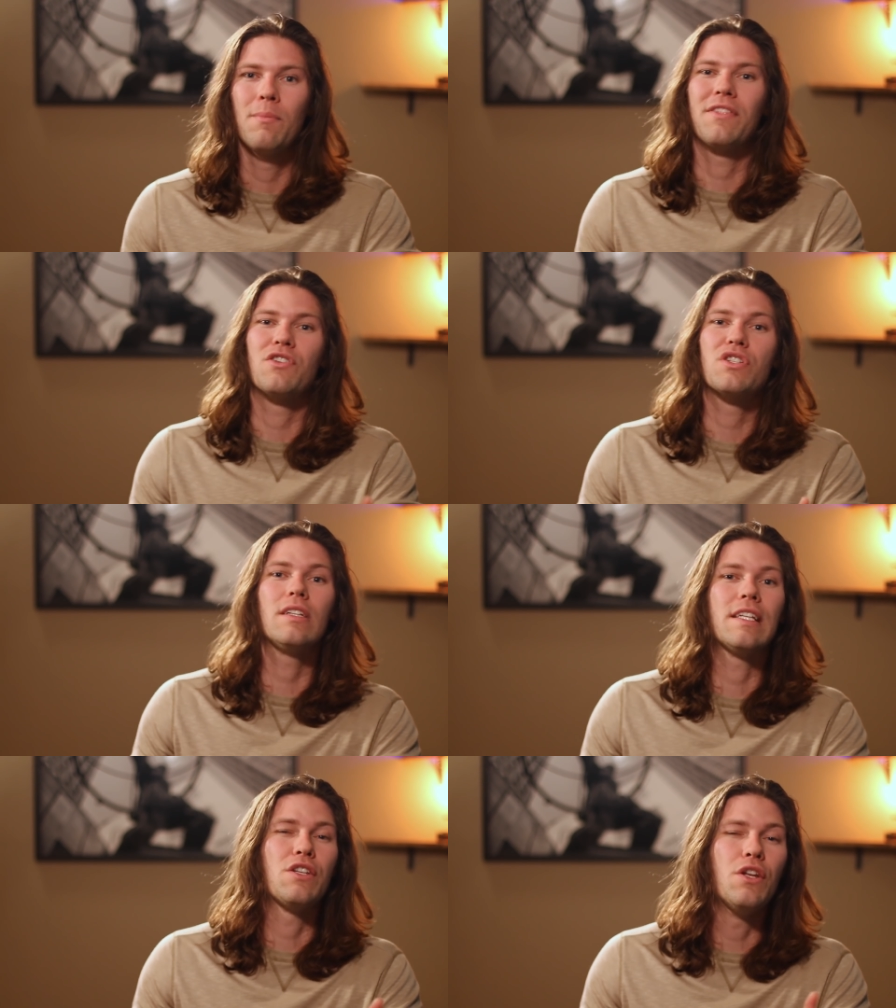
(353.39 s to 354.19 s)
But there
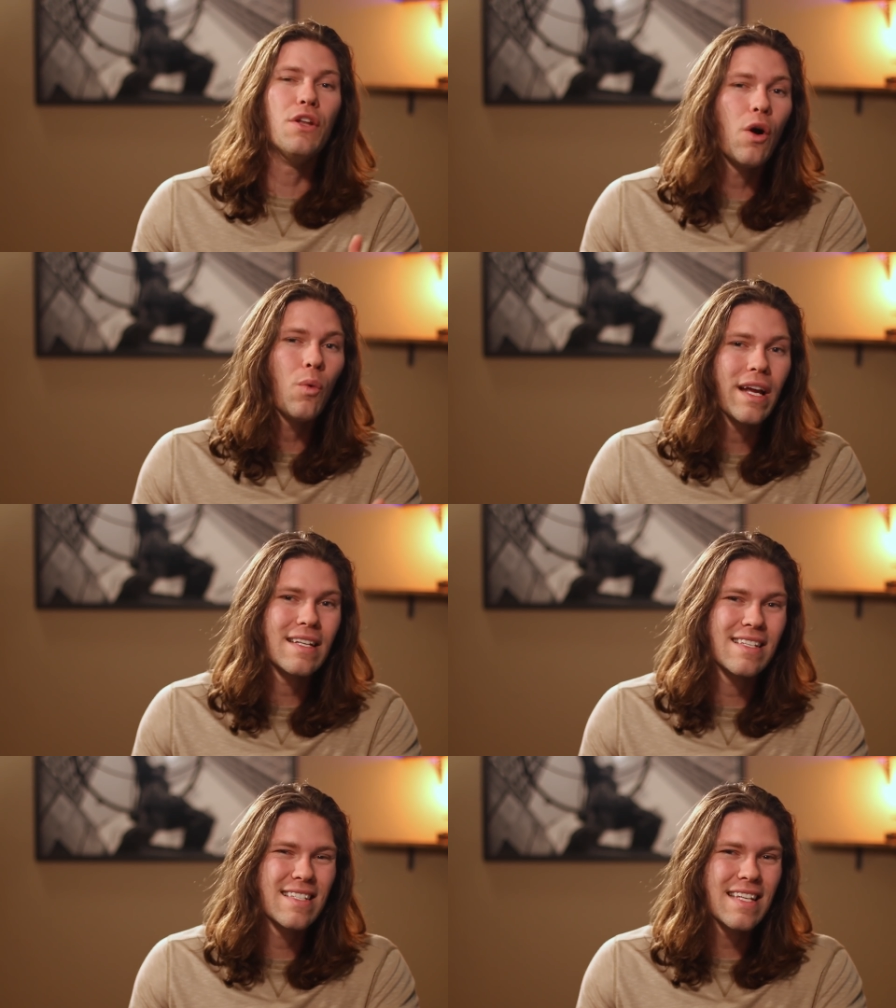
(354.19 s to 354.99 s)
still is no way
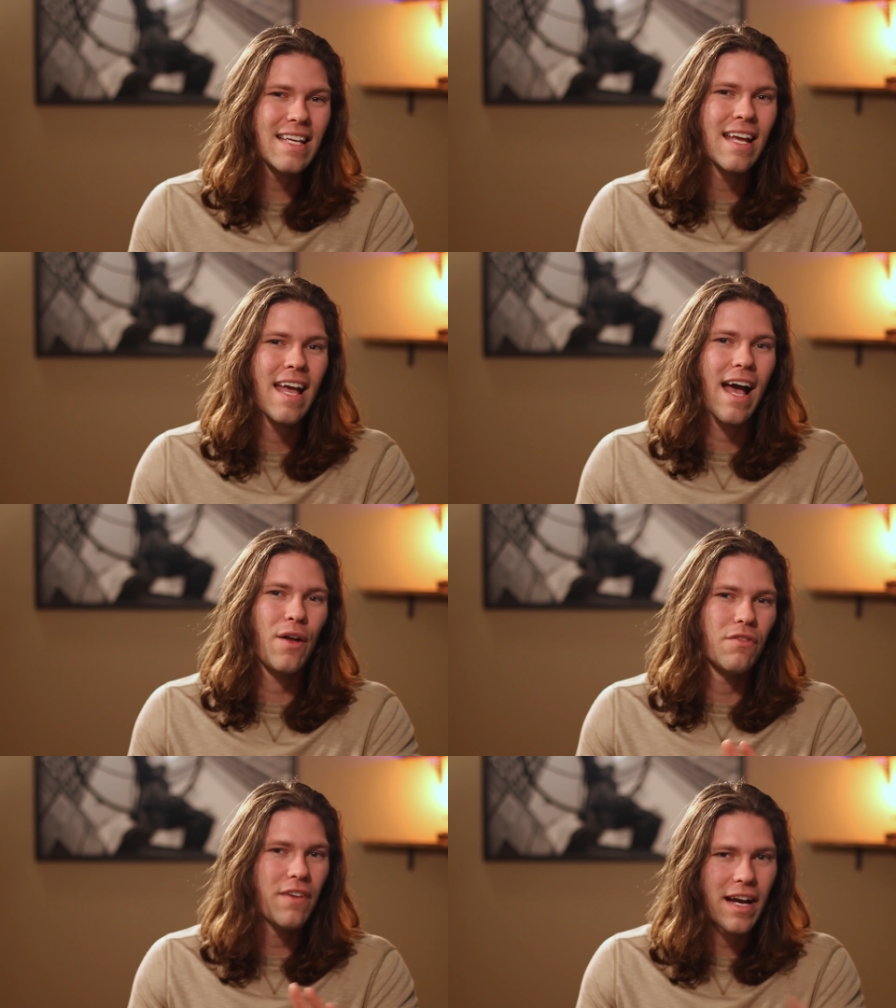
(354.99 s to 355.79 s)
to see
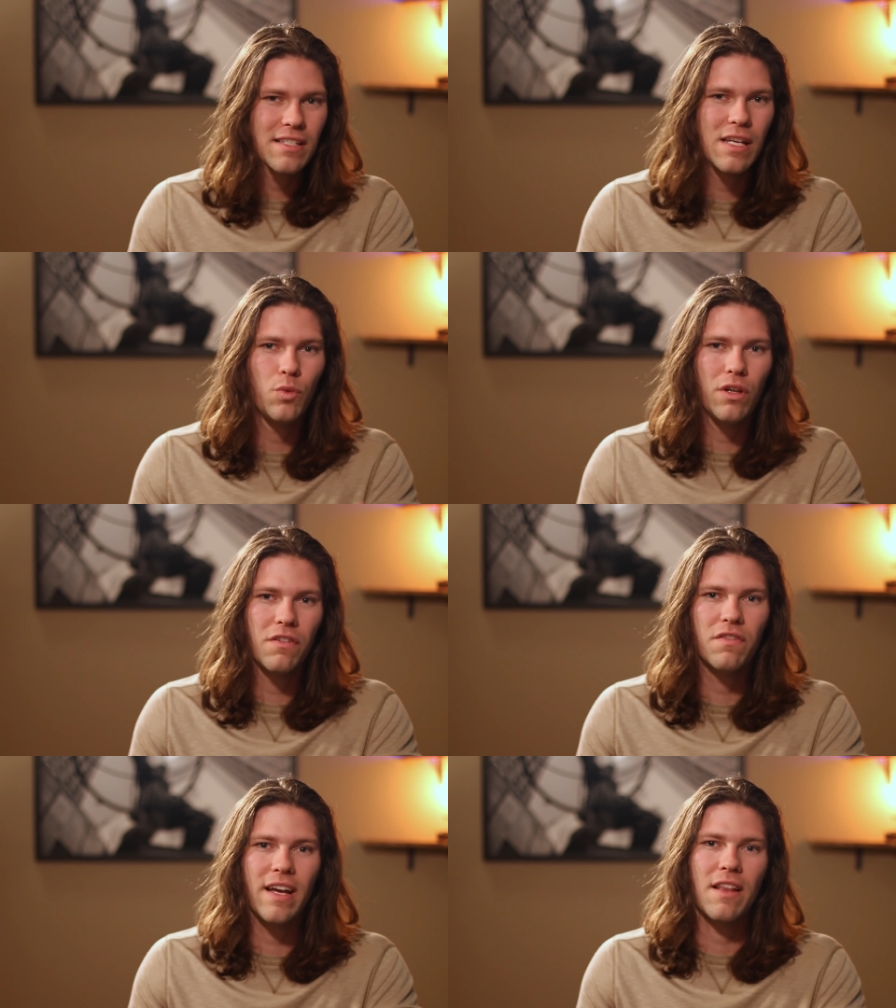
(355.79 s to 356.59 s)
how the vaccine will
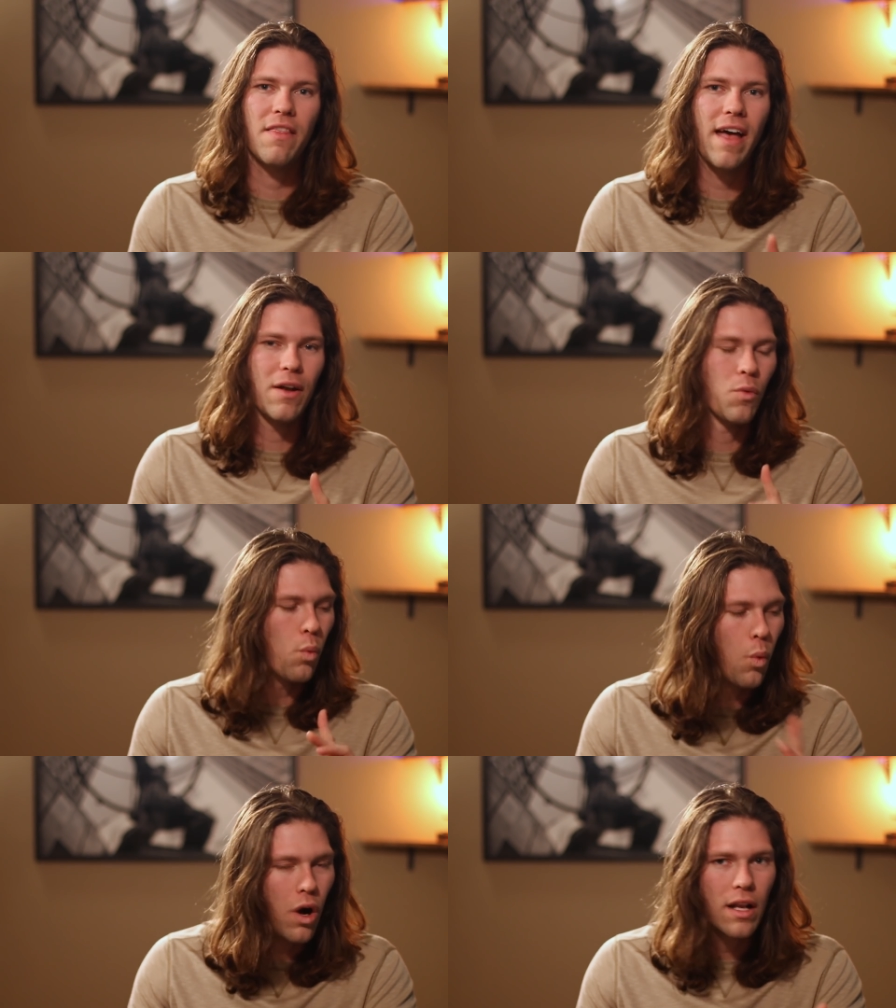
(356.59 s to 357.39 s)
affect that
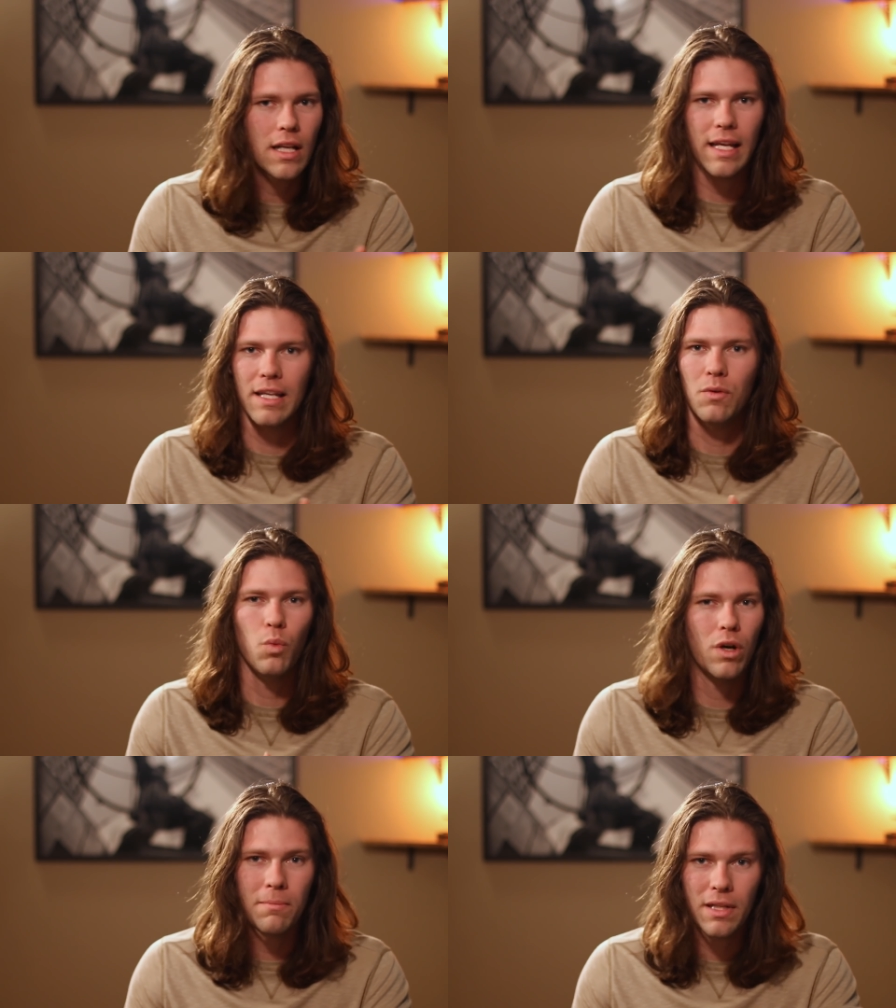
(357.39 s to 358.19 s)
1
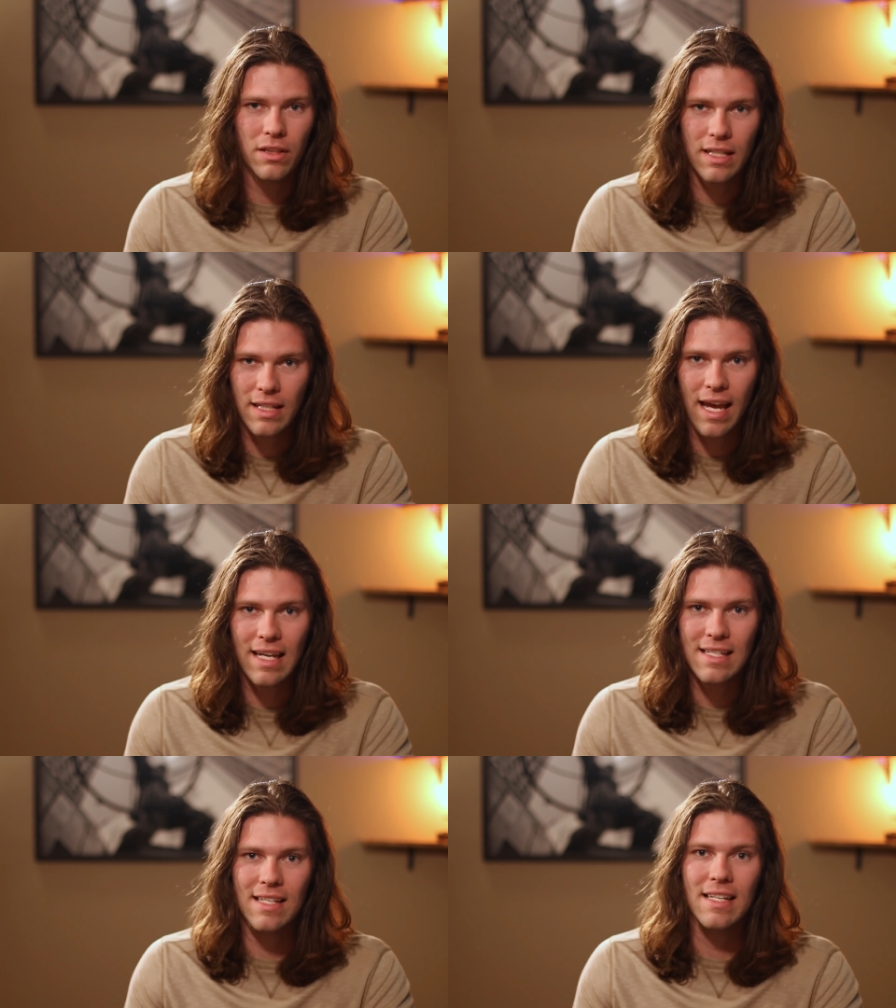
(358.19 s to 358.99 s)
in 1 million
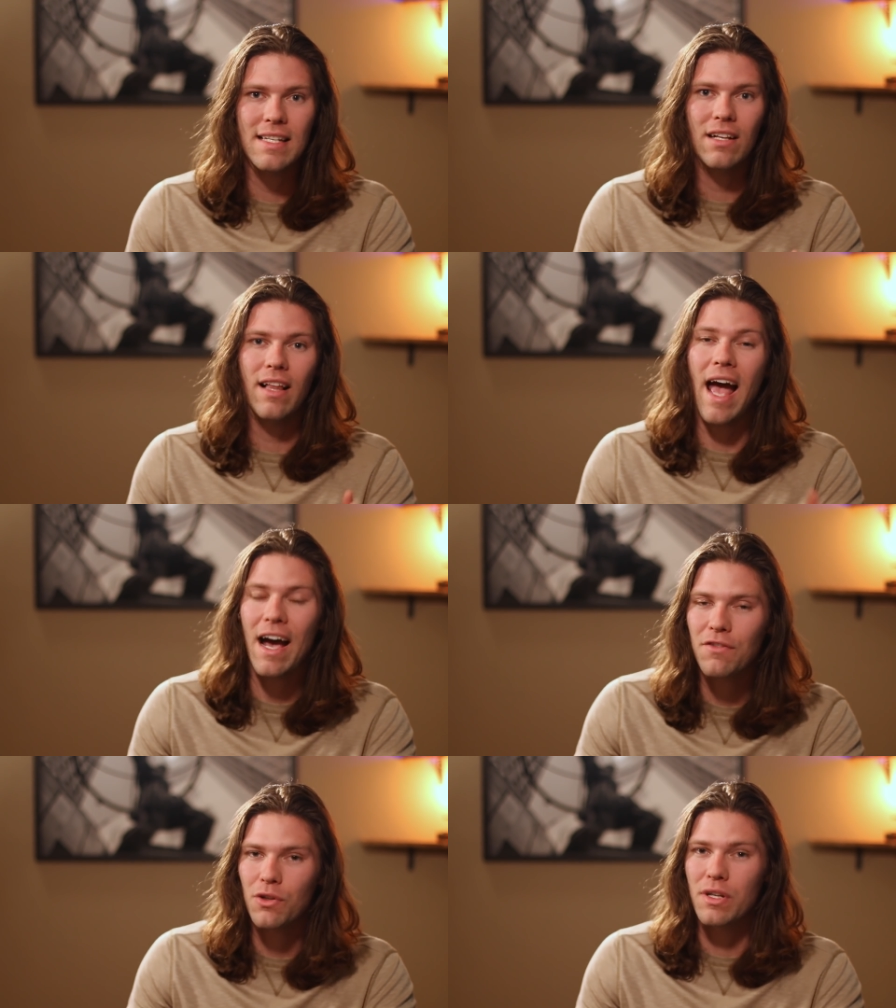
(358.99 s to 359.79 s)
case until
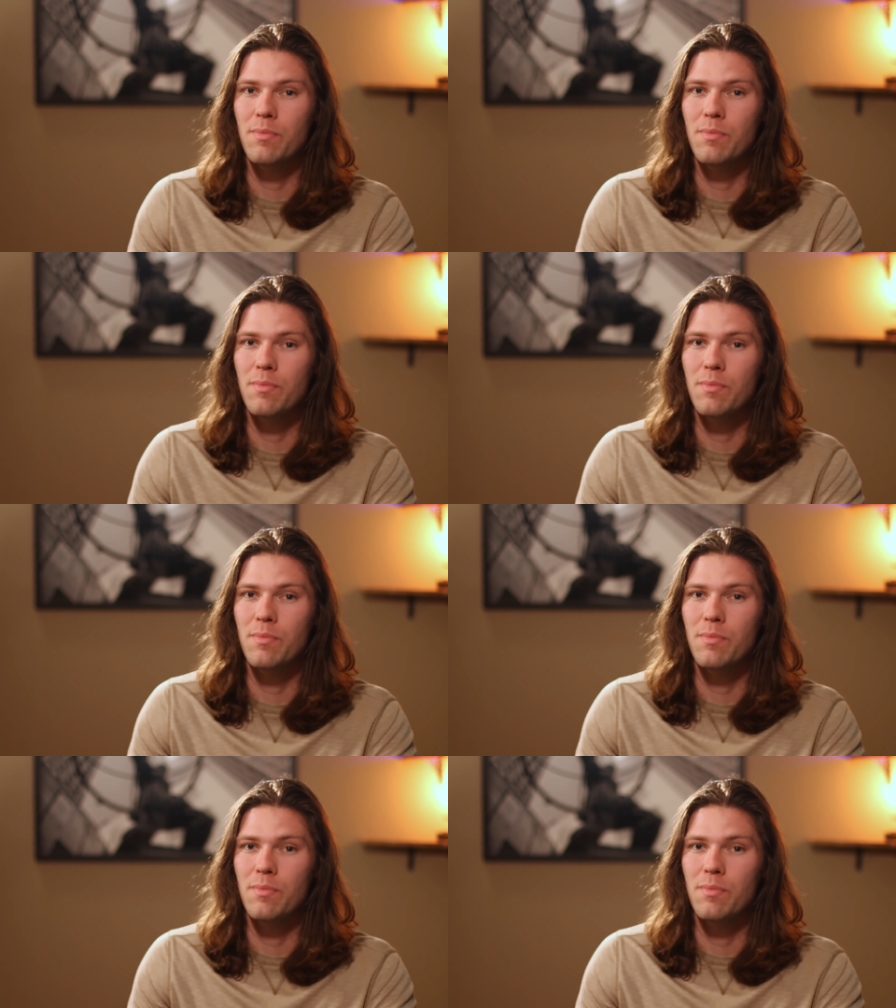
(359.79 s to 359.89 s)
after